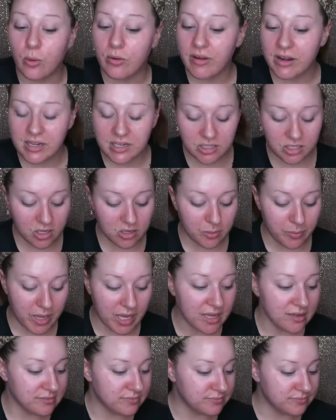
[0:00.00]
We're ready to go to
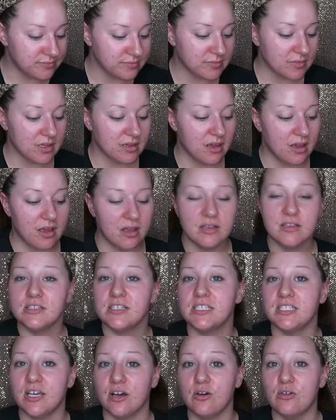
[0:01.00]
bed.
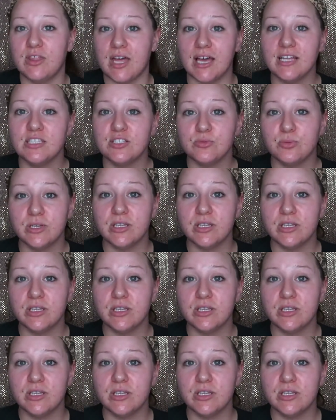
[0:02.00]
So that's